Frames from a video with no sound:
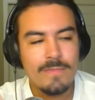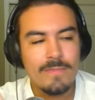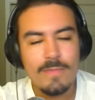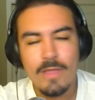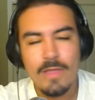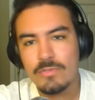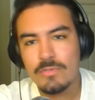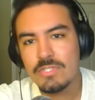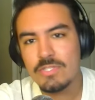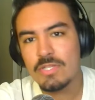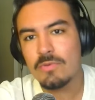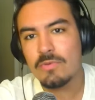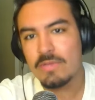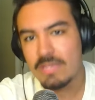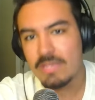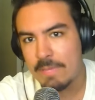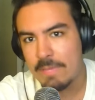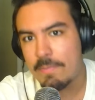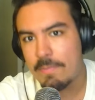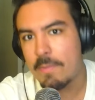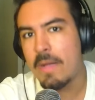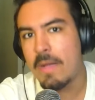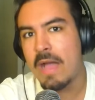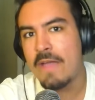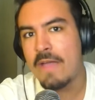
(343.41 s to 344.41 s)
also, keep
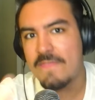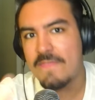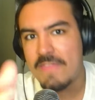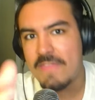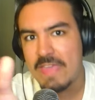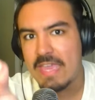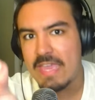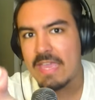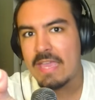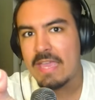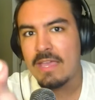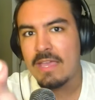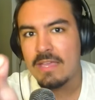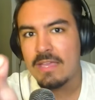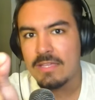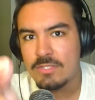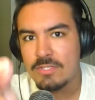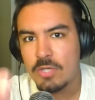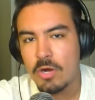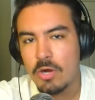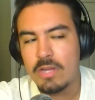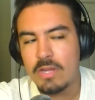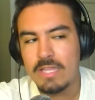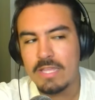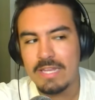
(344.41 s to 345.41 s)
in mind the
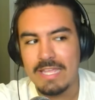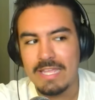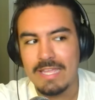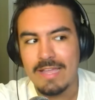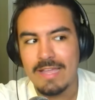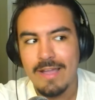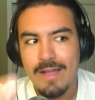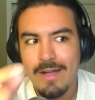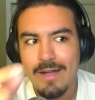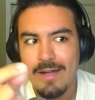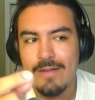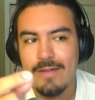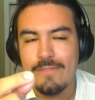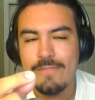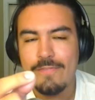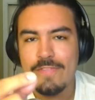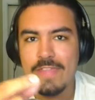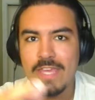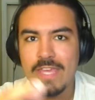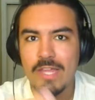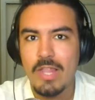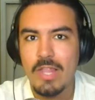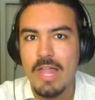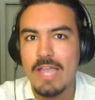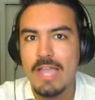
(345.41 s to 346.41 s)
targeting of the
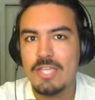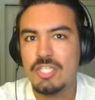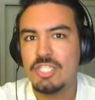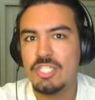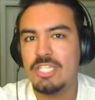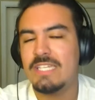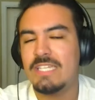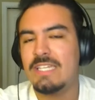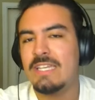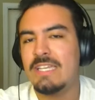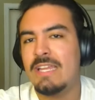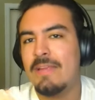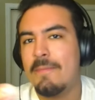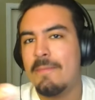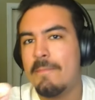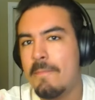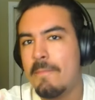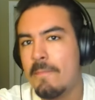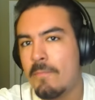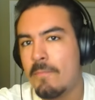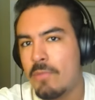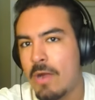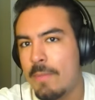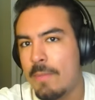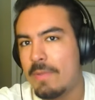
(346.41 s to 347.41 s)
election
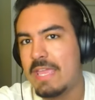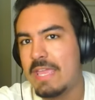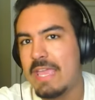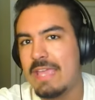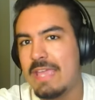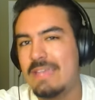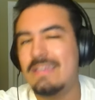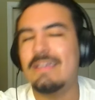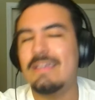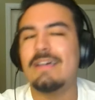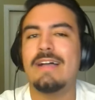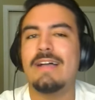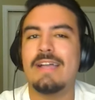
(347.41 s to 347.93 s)
propaganda.